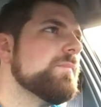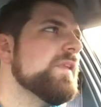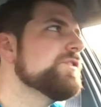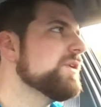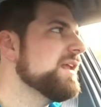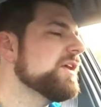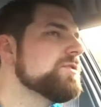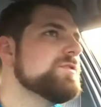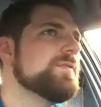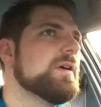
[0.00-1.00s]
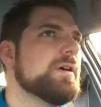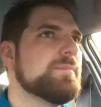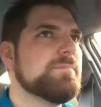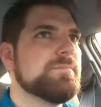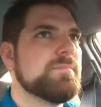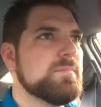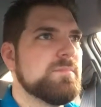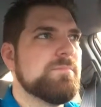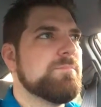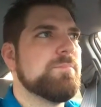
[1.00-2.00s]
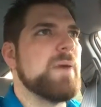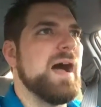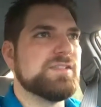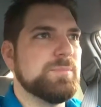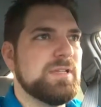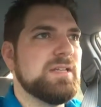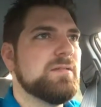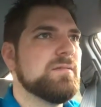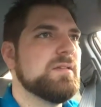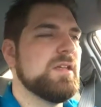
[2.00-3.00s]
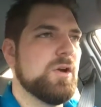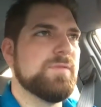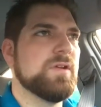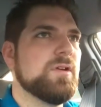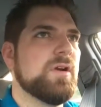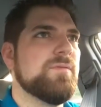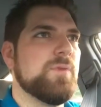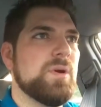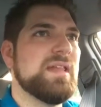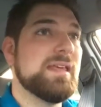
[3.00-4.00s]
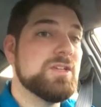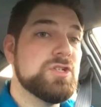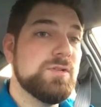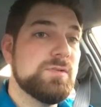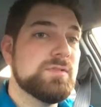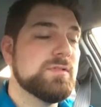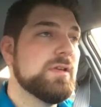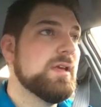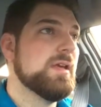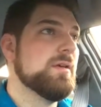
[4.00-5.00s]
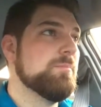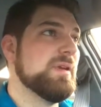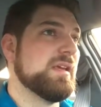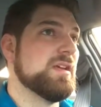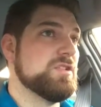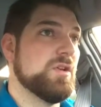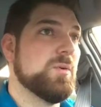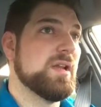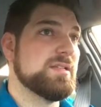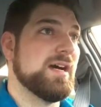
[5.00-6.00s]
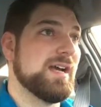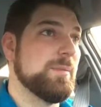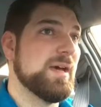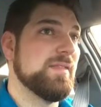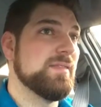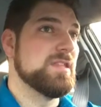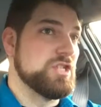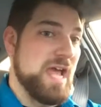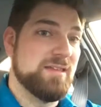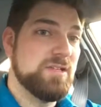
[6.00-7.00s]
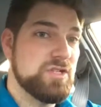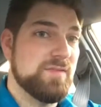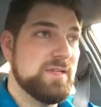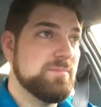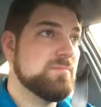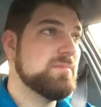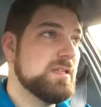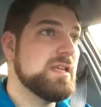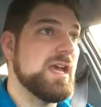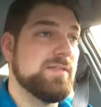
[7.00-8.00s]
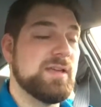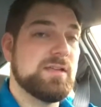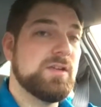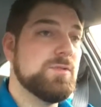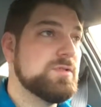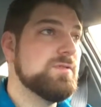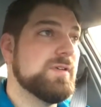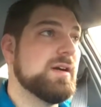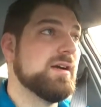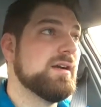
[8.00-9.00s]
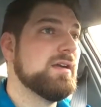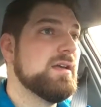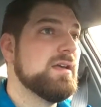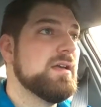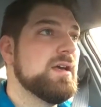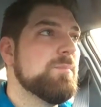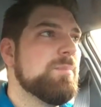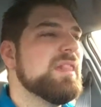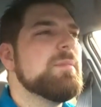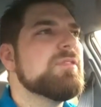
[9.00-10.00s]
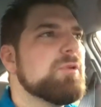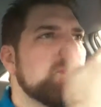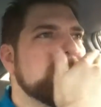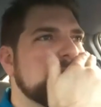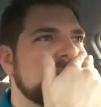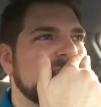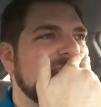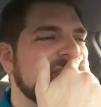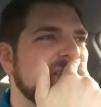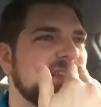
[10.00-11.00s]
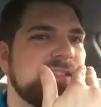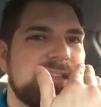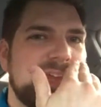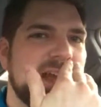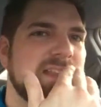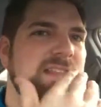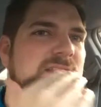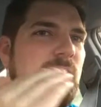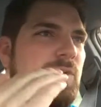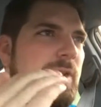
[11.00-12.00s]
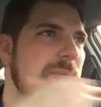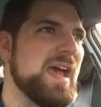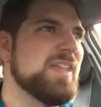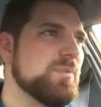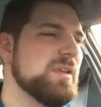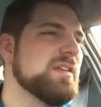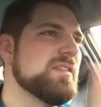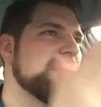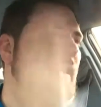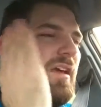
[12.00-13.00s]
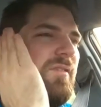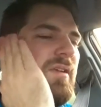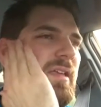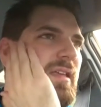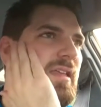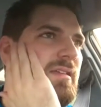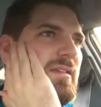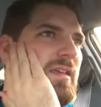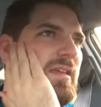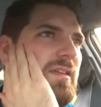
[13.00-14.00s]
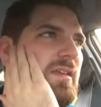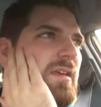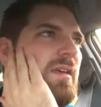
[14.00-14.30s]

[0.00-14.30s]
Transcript: So can it go too far? Possibly. You know, if you're avoiding issues because you don't want to talk about the challenge of it, then yeah, that can go too far. But let me throw one more thing out there. This is kind of, I think, the path we need to think of in